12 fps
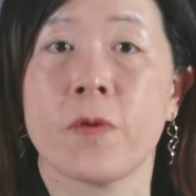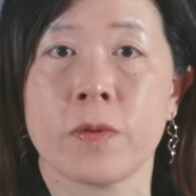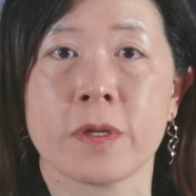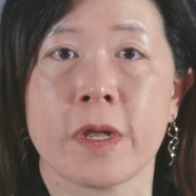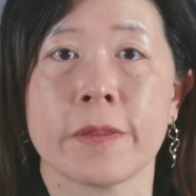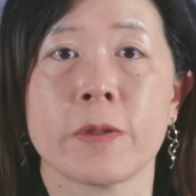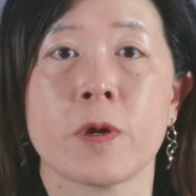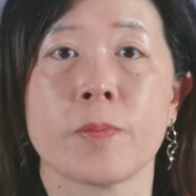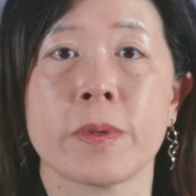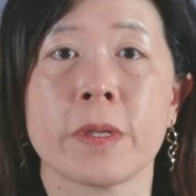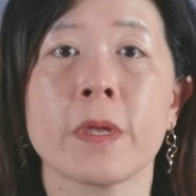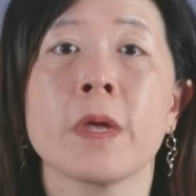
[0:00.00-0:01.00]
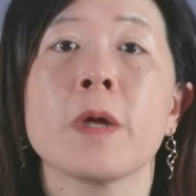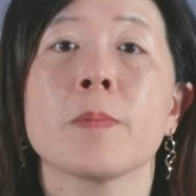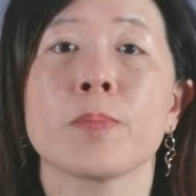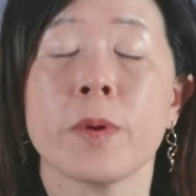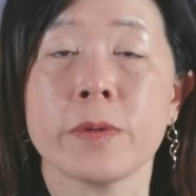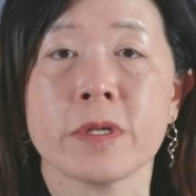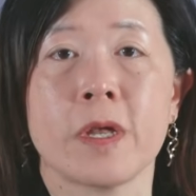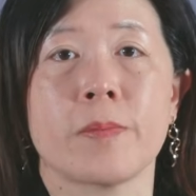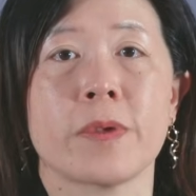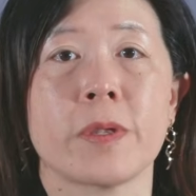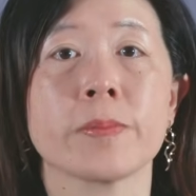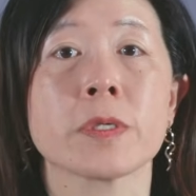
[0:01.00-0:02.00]
photon therapy, proton
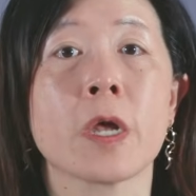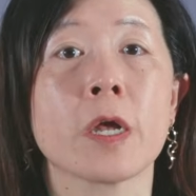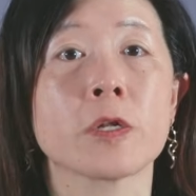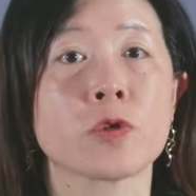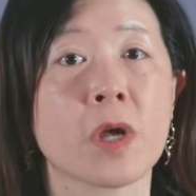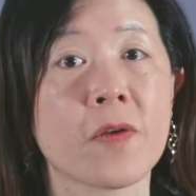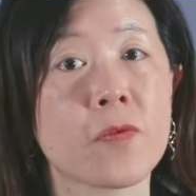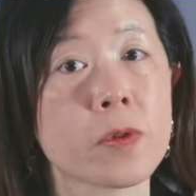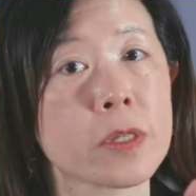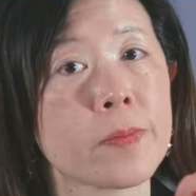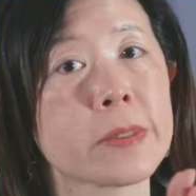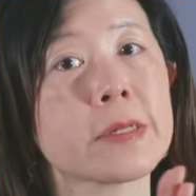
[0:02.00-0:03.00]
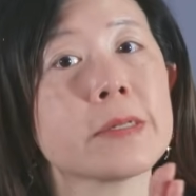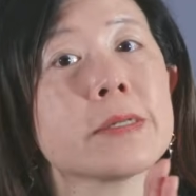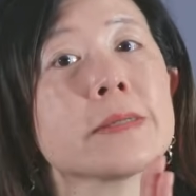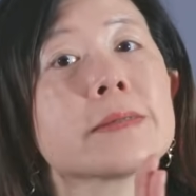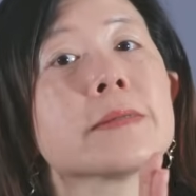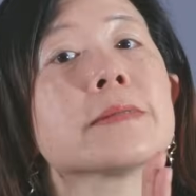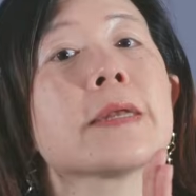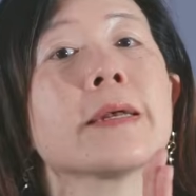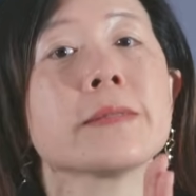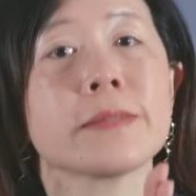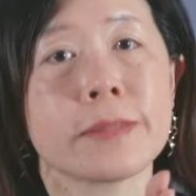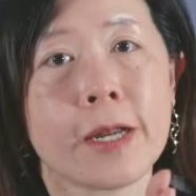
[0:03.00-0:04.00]
beams travel limited distance
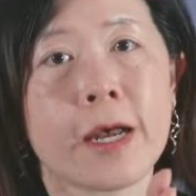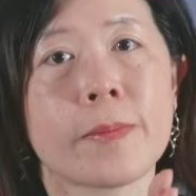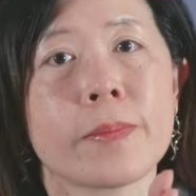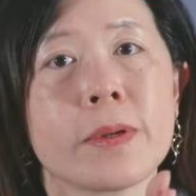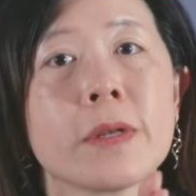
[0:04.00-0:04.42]
and stop.